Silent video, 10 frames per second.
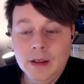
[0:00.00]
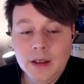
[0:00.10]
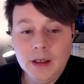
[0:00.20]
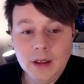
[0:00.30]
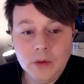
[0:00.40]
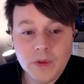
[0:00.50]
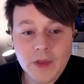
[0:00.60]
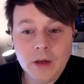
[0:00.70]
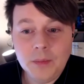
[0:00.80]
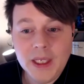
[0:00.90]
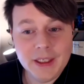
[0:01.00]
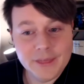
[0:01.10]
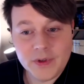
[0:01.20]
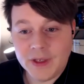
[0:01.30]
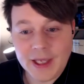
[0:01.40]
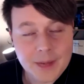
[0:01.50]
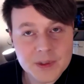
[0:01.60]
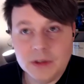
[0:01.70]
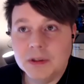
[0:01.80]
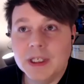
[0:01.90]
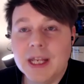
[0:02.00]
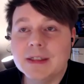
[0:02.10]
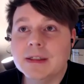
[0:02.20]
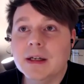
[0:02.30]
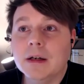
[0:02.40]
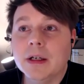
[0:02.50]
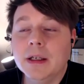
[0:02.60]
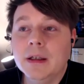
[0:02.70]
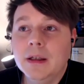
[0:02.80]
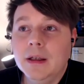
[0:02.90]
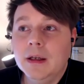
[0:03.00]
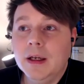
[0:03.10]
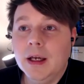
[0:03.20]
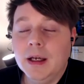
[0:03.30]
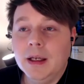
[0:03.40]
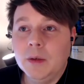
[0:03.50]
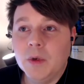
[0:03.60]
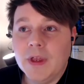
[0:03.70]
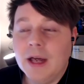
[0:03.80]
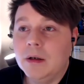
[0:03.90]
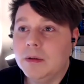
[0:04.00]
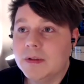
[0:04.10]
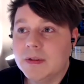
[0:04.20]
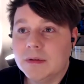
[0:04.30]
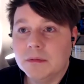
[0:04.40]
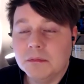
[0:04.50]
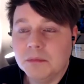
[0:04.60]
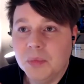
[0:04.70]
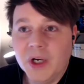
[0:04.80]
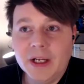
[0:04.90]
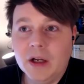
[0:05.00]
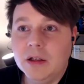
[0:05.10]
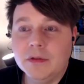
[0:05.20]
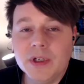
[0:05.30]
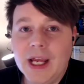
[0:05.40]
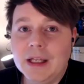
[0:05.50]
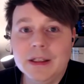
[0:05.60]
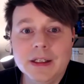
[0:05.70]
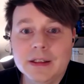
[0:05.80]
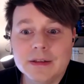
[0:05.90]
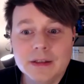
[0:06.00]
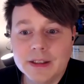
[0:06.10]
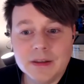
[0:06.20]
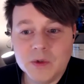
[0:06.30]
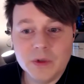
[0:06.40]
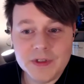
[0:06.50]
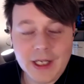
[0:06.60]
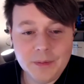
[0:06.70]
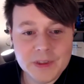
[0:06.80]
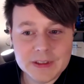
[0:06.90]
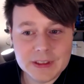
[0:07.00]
uh, without making everything absolutely necessary uh, and without bringing all of reality into like some sort of timeless